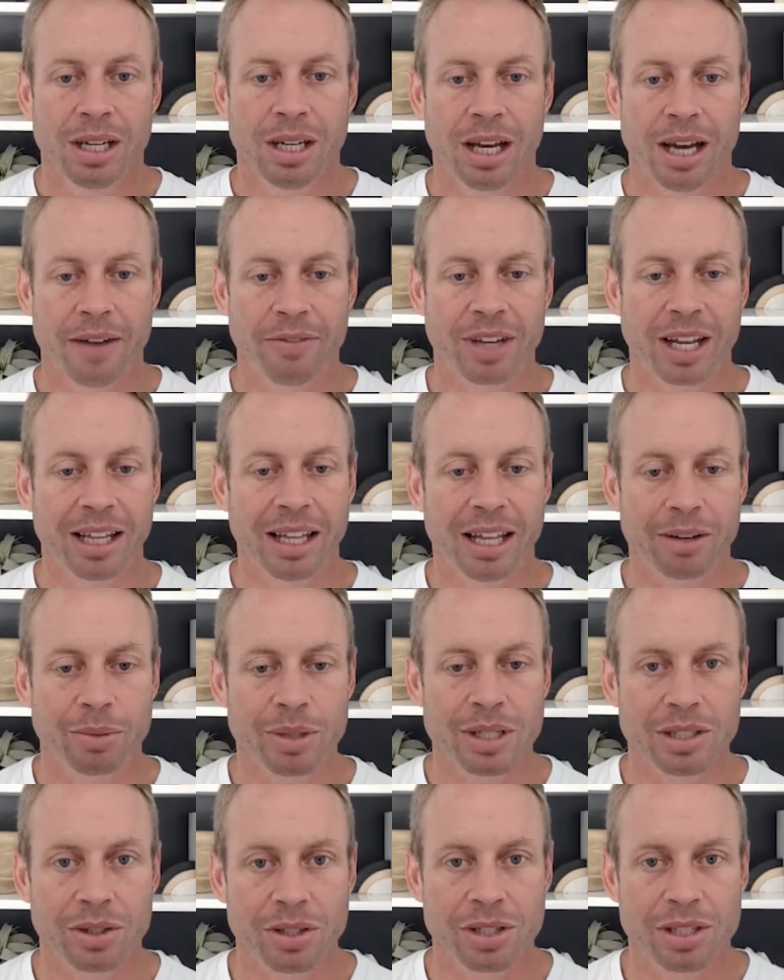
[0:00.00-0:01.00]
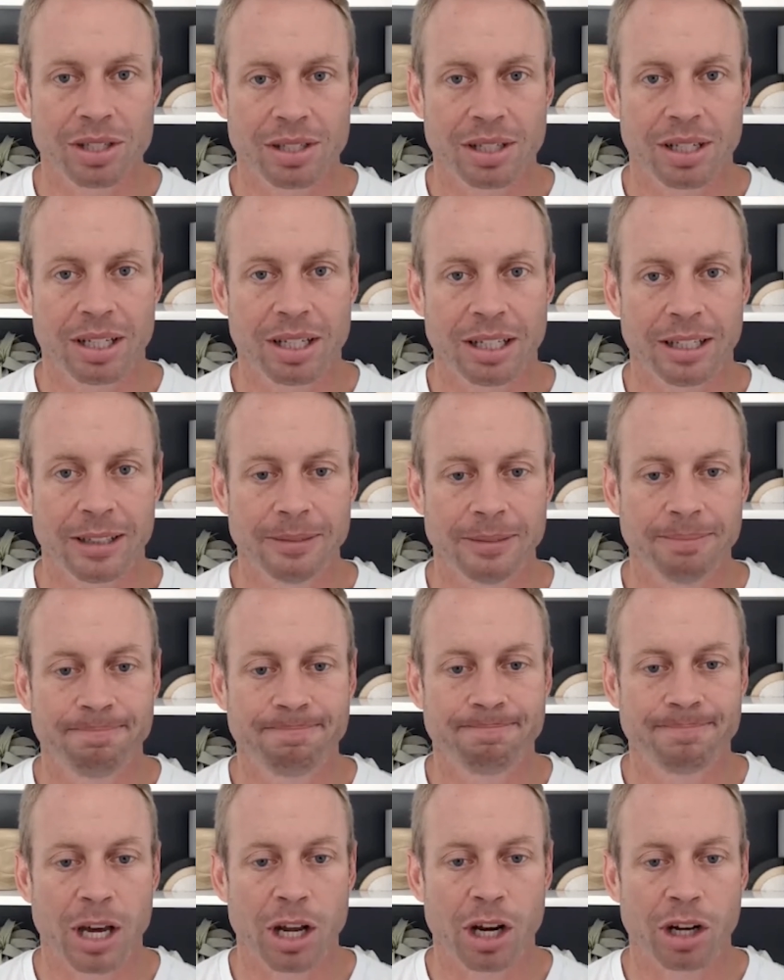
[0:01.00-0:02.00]
I've got a lot of resources on
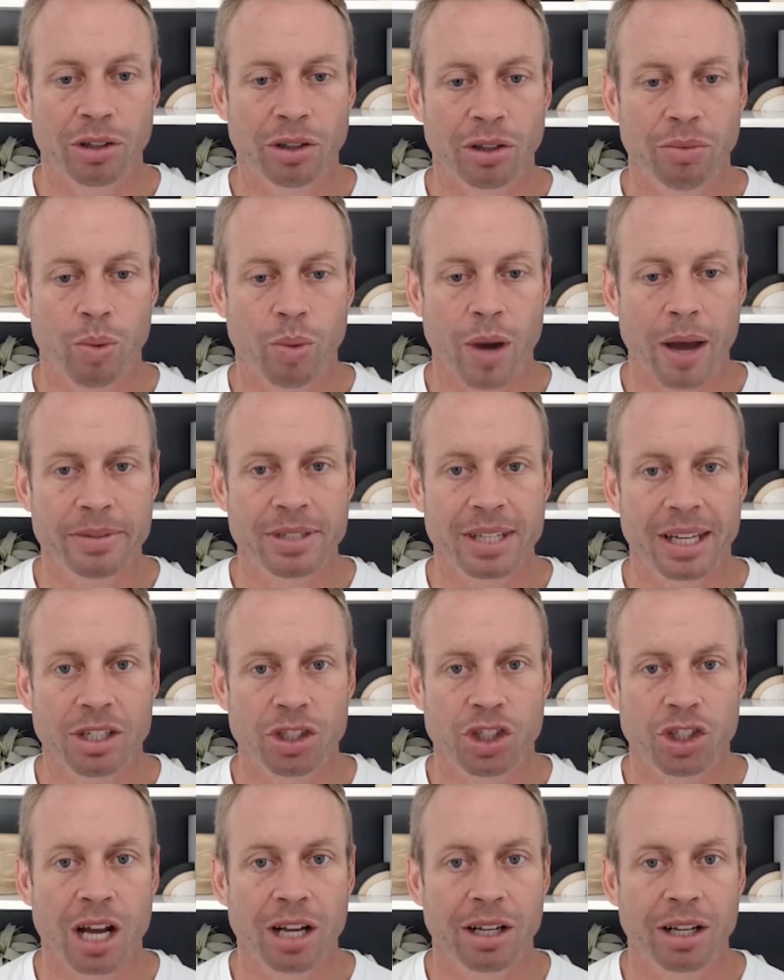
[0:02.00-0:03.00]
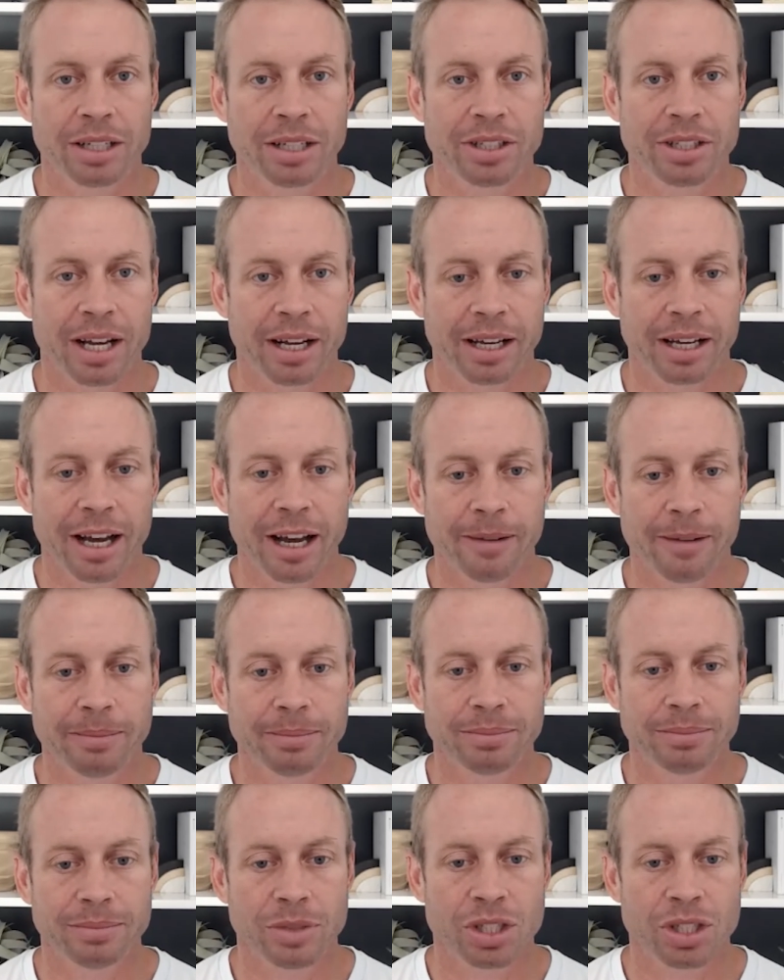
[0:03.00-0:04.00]
our website,
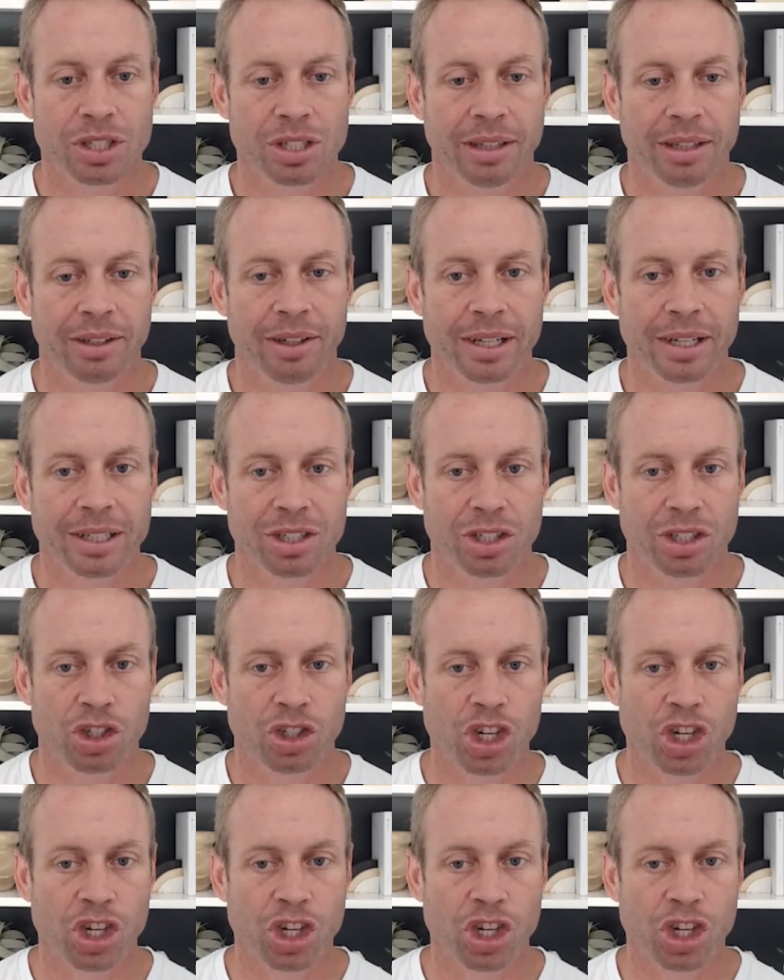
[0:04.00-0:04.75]
johngluch.com, which Gluch is